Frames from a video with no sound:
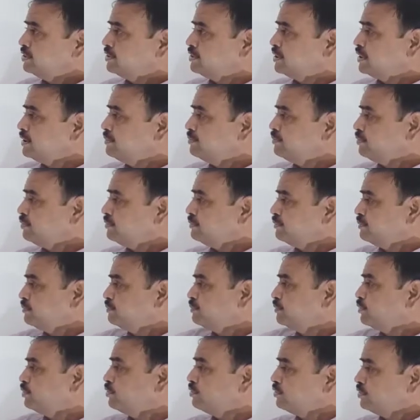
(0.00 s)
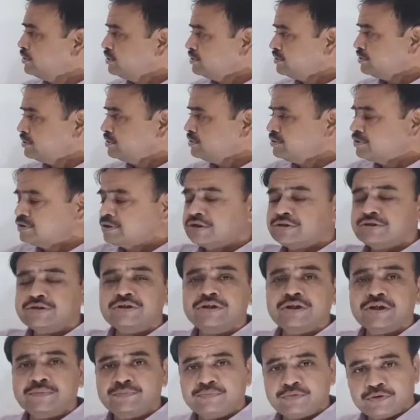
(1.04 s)
type of progression, such
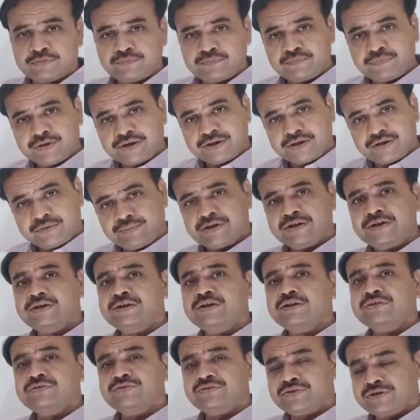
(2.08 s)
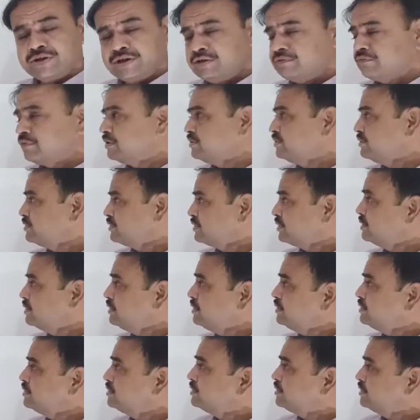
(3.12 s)
type of mathematical sequence
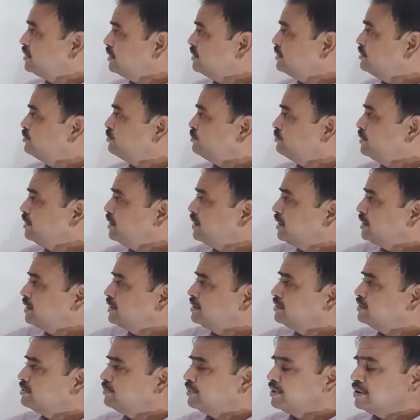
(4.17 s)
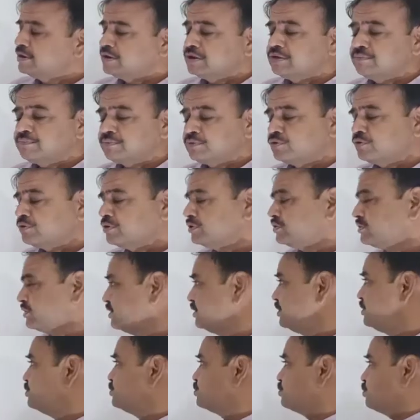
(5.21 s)
is said to be arithmetic progression.
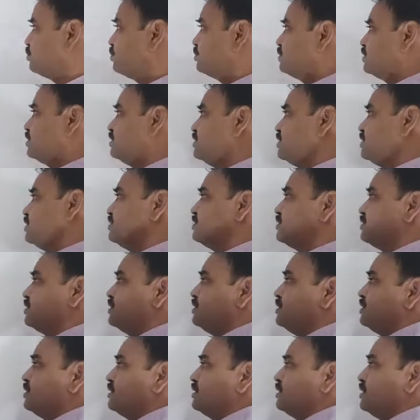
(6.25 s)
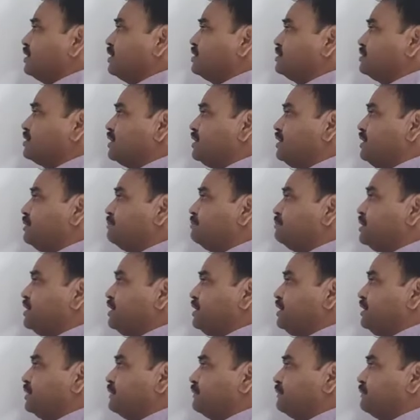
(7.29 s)
In short, it is written as
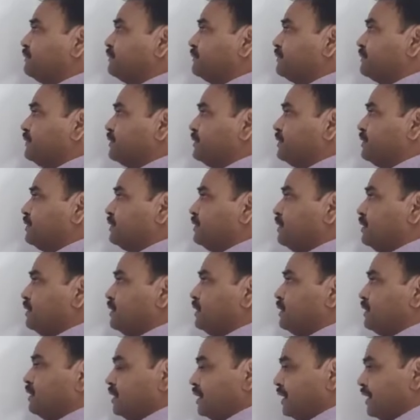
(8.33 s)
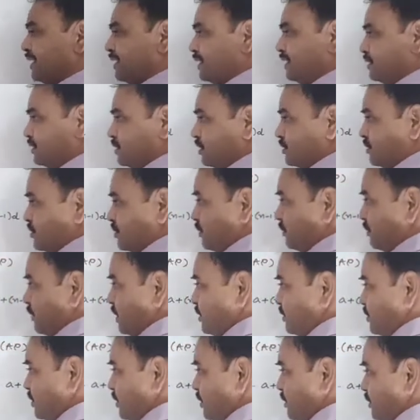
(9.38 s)
AP. And the
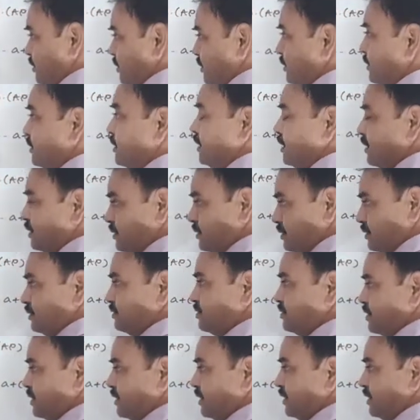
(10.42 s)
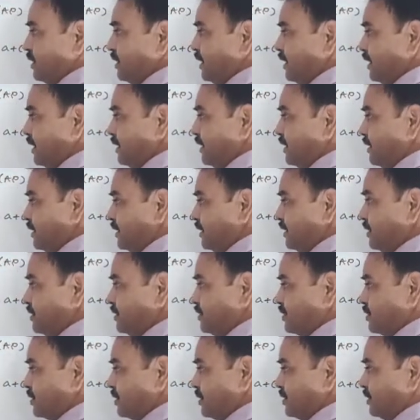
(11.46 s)
summation here, say A
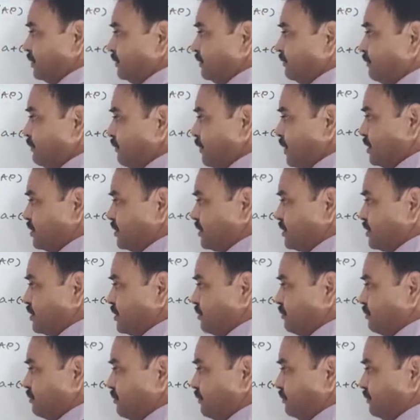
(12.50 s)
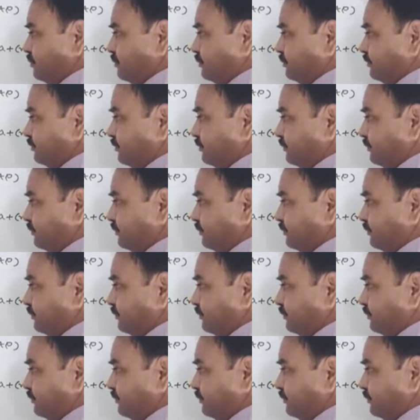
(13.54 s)
is first term